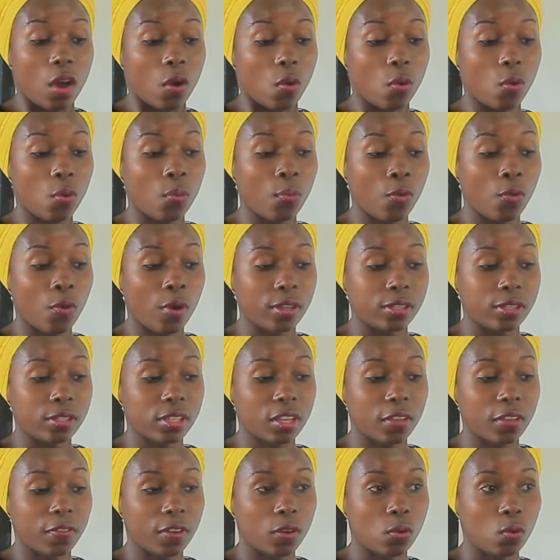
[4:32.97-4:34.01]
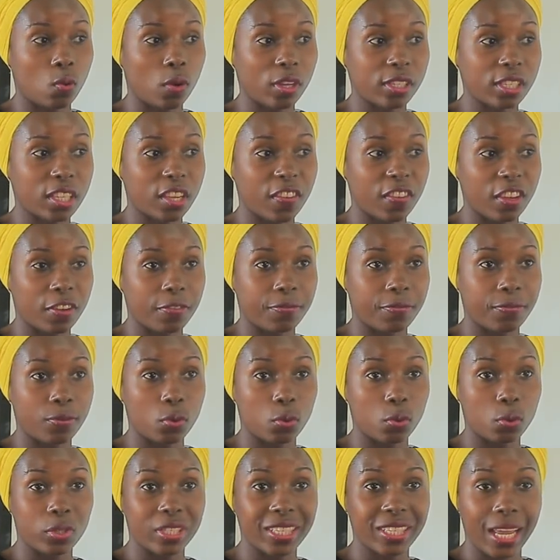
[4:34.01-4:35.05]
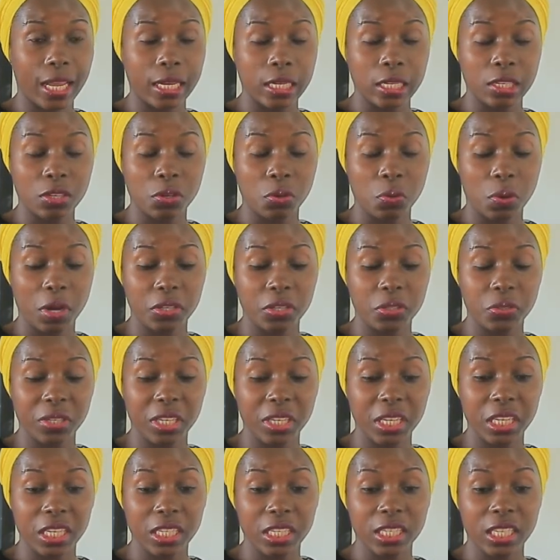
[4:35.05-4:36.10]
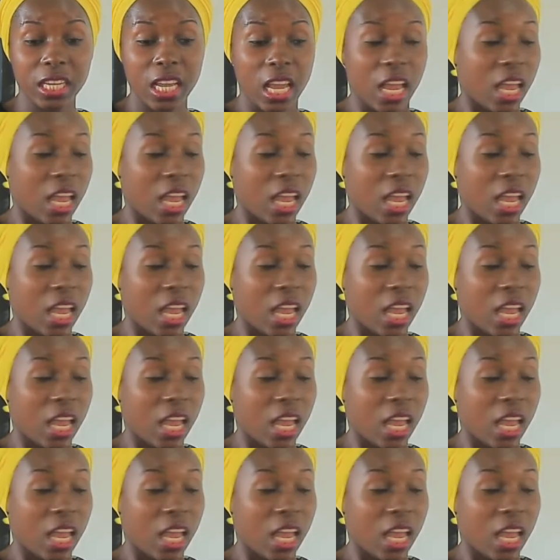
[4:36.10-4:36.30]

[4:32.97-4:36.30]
who was given food and did not want to eat.